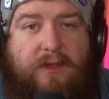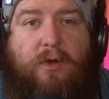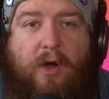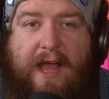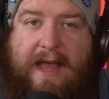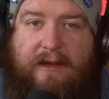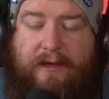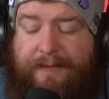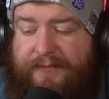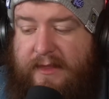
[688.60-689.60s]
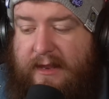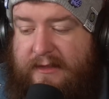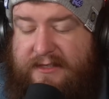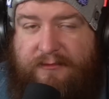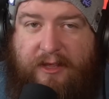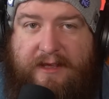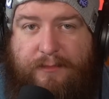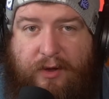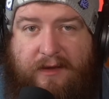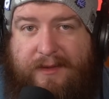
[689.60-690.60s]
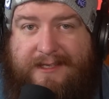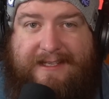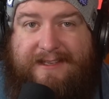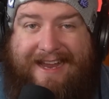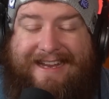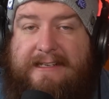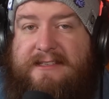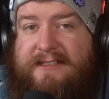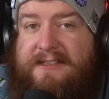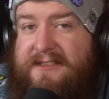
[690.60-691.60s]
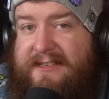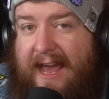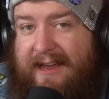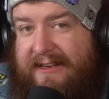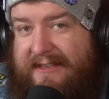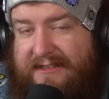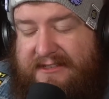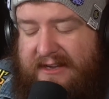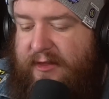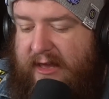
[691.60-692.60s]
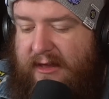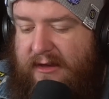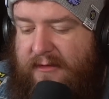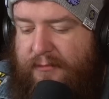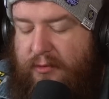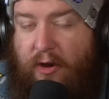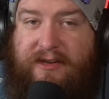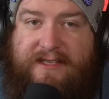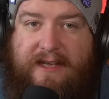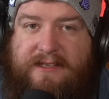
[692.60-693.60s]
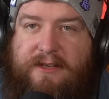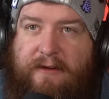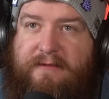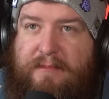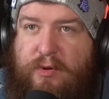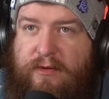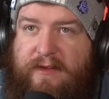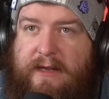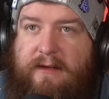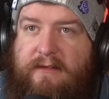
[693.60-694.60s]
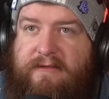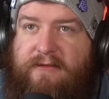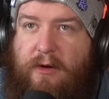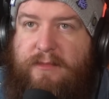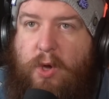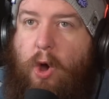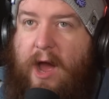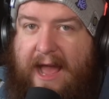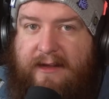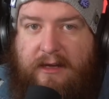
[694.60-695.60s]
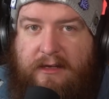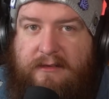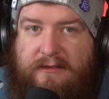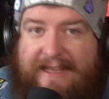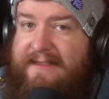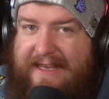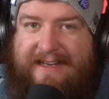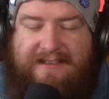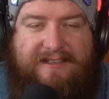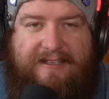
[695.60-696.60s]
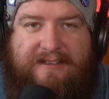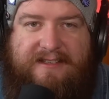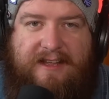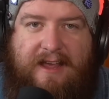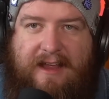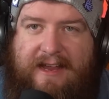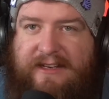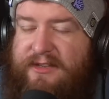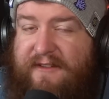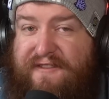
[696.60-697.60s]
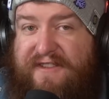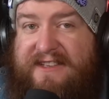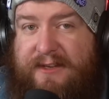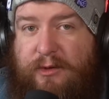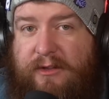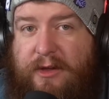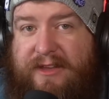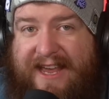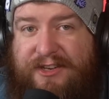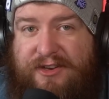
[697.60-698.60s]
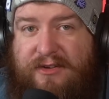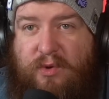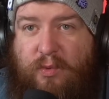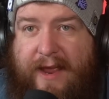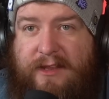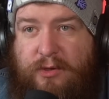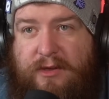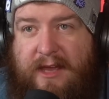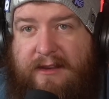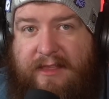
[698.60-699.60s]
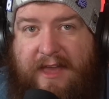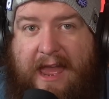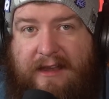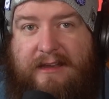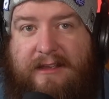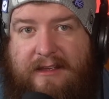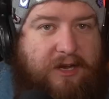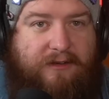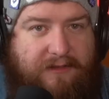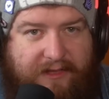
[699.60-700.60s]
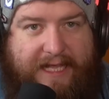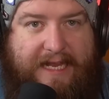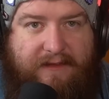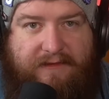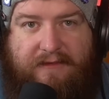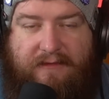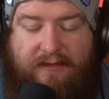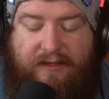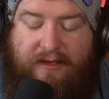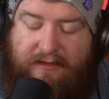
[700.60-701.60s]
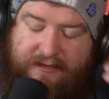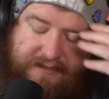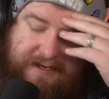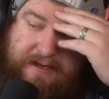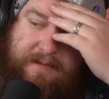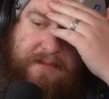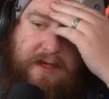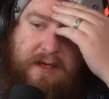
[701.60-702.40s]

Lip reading: your hangar, and this is really important because these are instanced hangars, the process of moving from your hangar in the instance into the physical location where you can then, you know, leave the city